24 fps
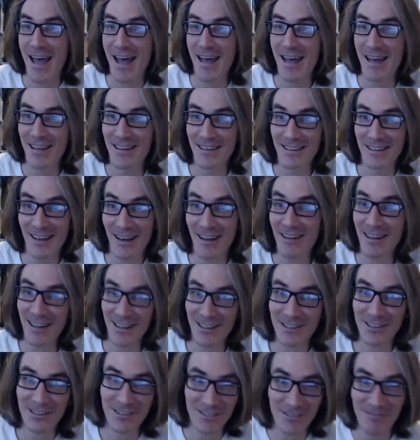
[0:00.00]
And
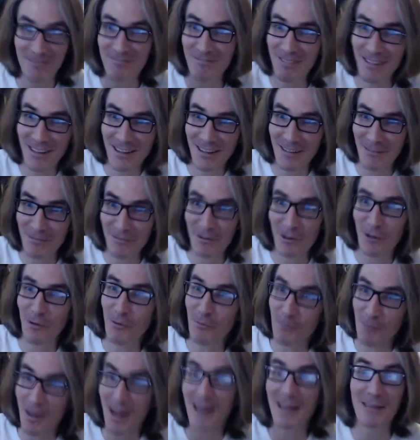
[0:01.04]

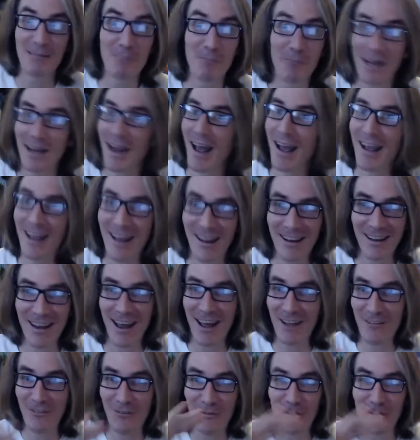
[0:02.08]
so my dad
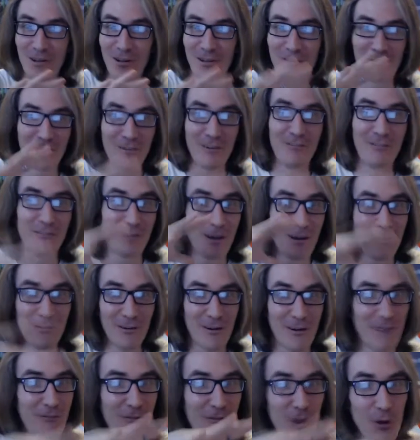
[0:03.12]
got an eyeful
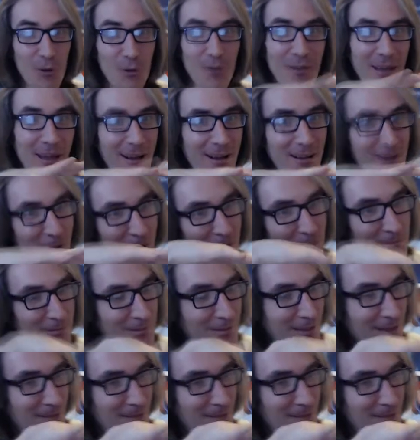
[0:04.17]
of a view that